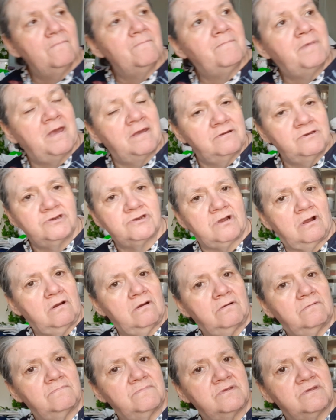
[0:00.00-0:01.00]
pen
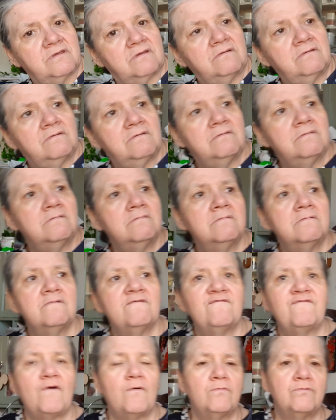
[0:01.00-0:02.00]
charms and
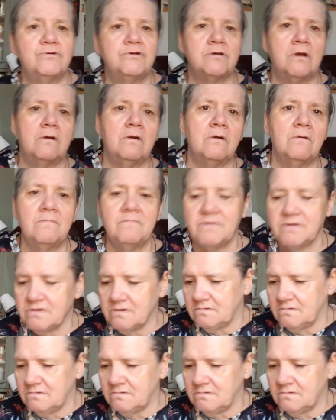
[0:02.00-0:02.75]
phone charms